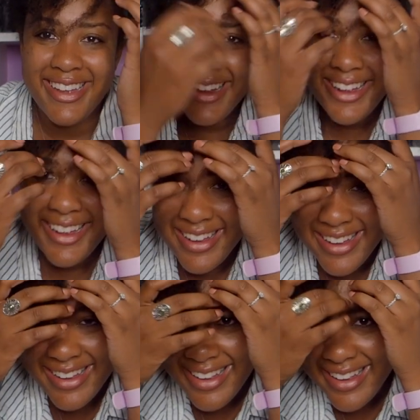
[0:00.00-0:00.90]

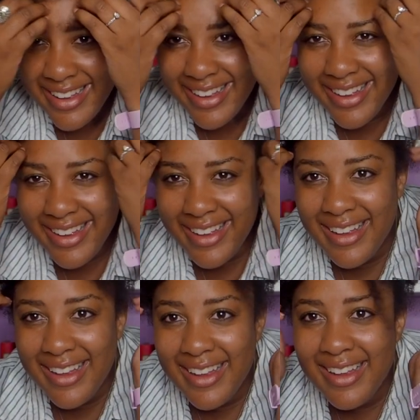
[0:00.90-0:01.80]

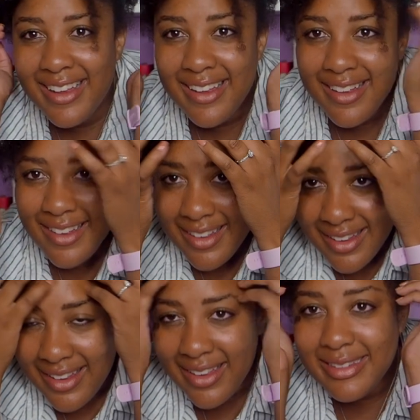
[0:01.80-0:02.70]

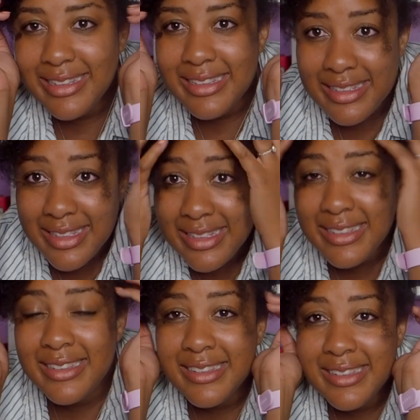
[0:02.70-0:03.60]

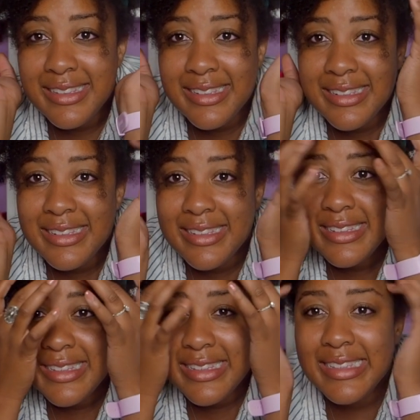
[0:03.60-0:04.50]

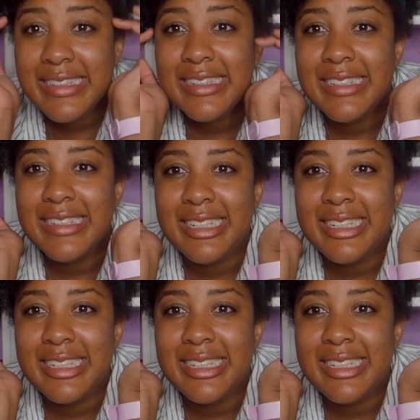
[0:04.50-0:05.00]
No one is speaking in this clip.